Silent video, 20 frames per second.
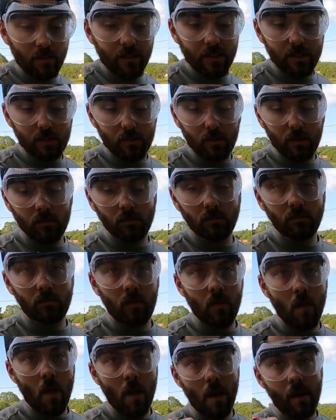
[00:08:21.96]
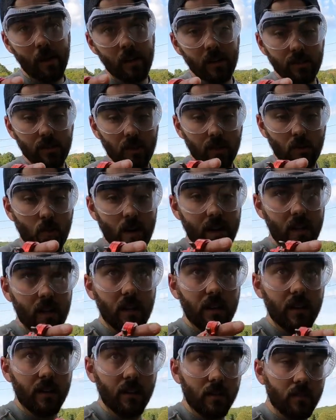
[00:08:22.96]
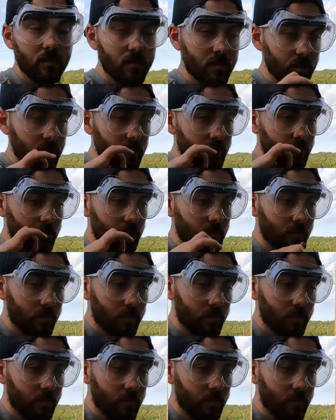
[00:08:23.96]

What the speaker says: on this one is like way cleaner. It's